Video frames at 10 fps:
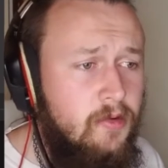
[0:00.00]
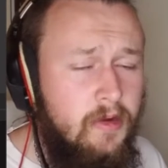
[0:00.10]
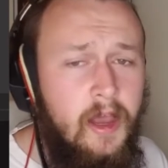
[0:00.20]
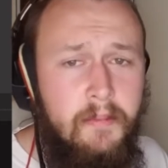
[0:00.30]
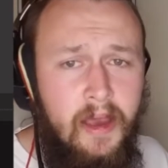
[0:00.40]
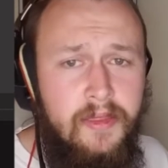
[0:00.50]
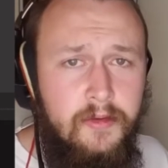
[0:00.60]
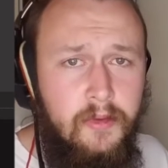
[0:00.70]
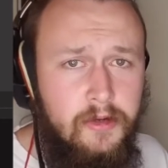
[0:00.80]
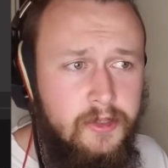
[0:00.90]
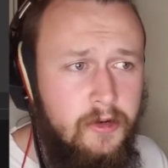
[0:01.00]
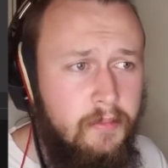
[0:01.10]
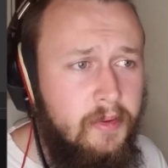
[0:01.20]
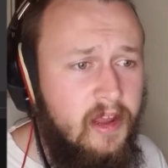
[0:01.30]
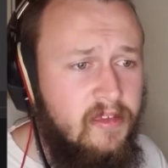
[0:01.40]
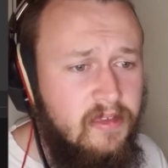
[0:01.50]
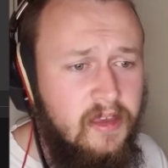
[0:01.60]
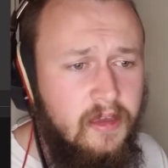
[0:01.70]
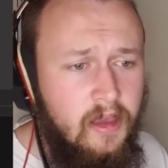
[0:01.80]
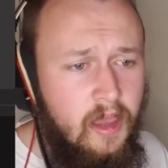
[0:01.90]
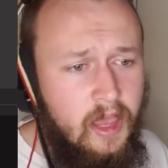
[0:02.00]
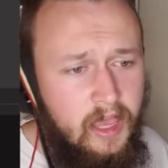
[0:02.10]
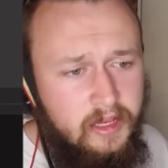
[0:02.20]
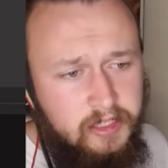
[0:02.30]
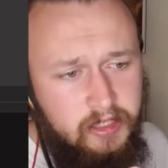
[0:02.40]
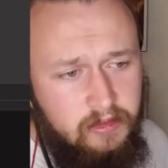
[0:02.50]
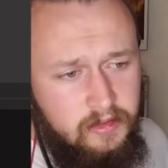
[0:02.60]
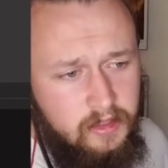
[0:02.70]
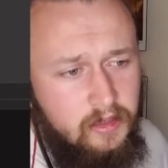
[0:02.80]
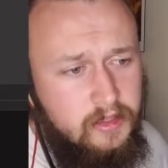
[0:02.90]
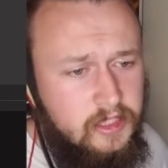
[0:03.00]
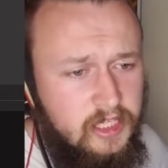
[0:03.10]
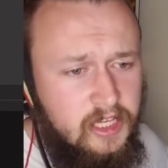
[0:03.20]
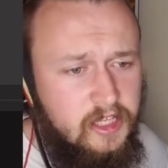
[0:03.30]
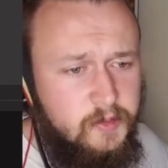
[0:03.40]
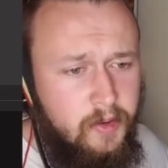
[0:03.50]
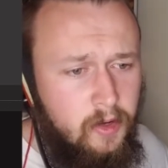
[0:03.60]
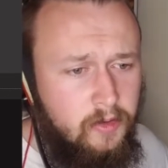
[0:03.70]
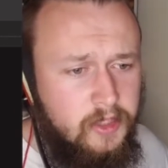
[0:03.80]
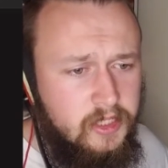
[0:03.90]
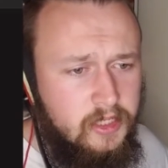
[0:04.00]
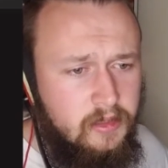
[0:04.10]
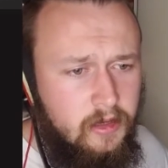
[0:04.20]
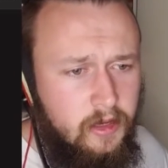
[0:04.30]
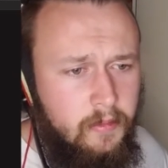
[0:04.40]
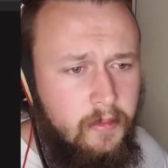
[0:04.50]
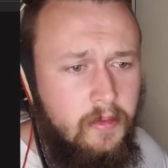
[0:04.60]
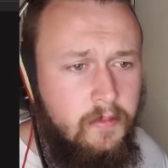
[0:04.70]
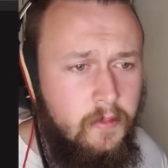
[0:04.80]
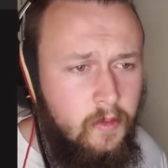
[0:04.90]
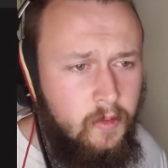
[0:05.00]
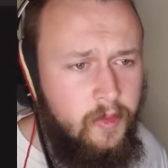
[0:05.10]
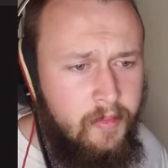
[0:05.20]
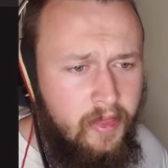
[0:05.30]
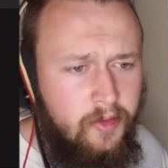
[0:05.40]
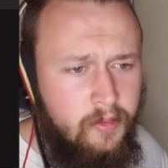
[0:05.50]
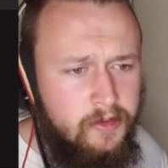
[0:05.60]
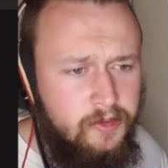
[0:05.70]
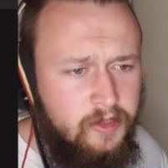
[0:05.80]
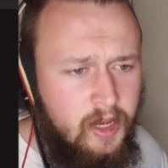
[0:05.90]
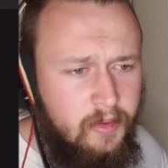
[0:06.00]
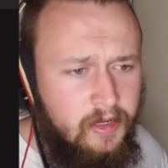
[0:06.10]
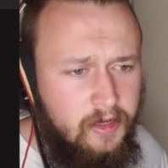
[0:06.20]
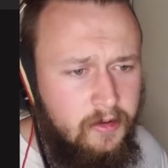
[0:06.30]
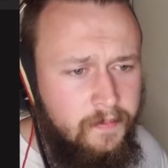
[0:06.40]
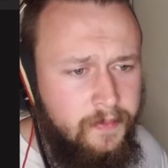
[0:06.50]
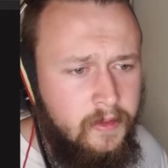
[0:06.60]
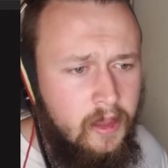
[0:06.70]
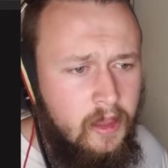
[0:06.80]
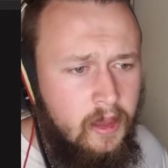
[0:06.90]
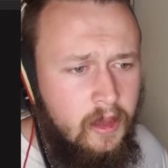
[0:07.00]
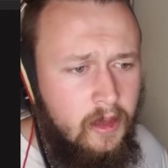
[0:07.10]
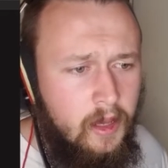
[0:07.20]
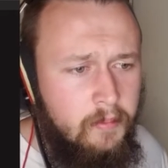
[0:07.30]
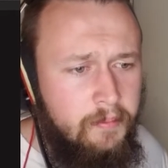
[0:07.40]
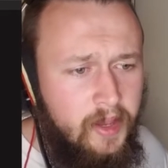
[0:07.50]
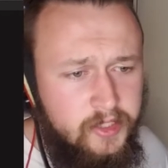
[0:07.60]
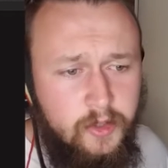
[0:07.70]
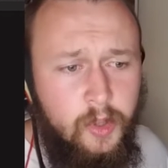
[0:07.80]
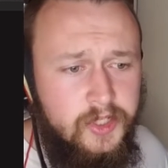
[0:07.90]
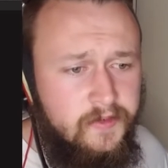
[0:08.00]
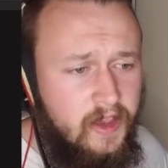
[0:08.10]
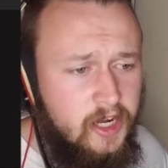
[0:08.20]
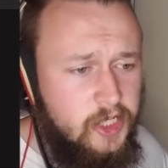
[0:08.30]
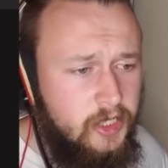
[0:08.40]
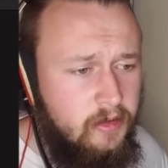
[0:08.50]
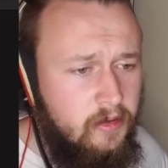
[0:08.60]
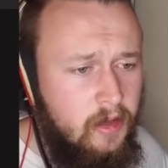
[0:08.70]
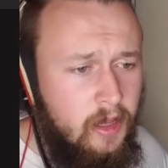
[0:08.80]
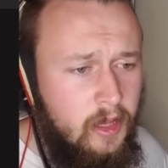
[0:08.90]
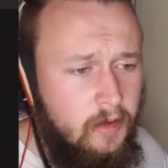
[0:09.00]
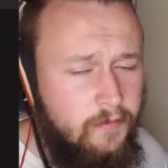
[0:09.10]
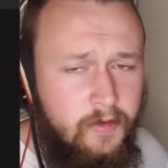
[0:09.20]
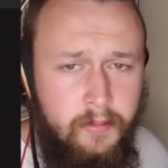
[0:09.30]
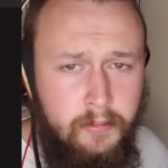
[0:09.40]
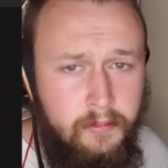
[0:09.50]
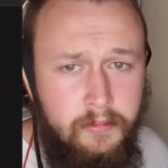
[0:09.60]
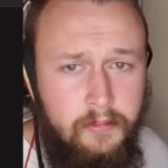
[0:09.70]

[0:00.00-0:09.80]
you're not Matthew Mercer, but I think... And seeing this post um, with Matthew Mercer's comment here, um, best course of action uh, from